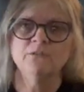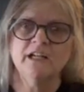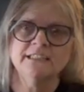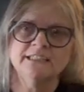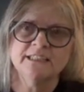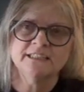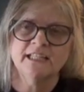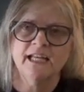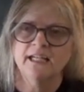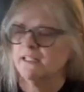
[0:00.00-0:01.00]
when I stitched
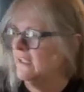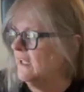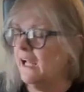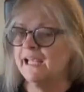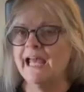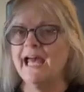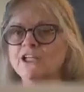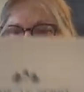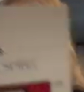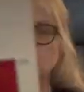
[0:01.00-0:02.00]
that, I
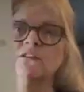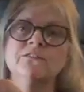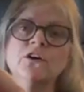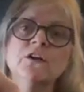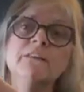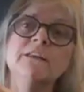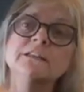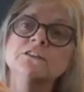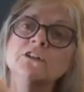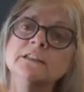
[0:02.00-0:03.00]
actually converted
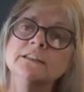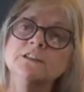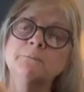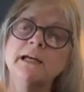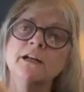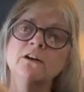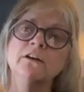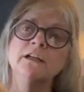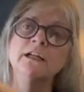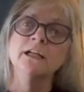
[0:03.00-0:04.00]
this cross stitch pattern
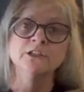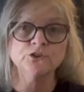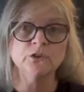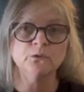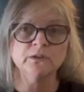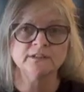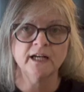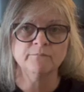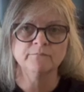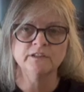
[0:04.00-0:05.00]
into a quilt
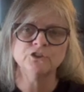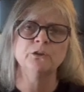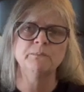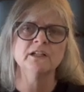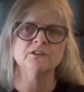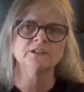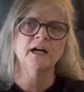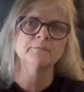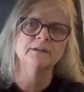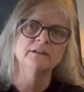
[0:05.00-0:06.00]
top, into a pillow
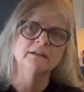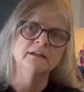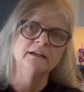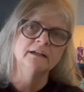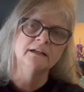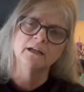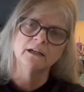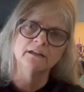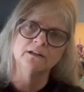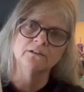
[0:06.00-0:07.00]
top.
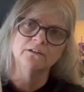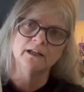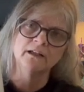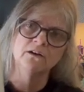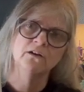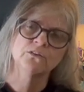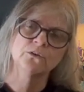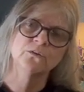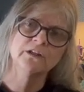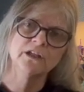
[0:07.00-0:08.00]
You know,
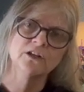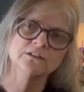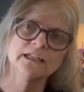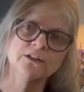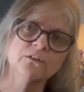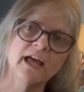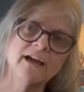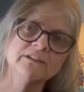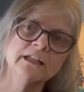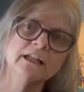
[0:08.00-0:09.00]
through the years, I don't
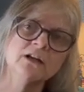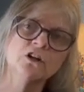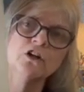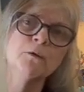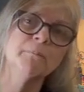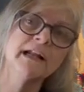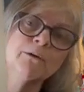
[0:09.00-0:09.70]
have it any longer, but I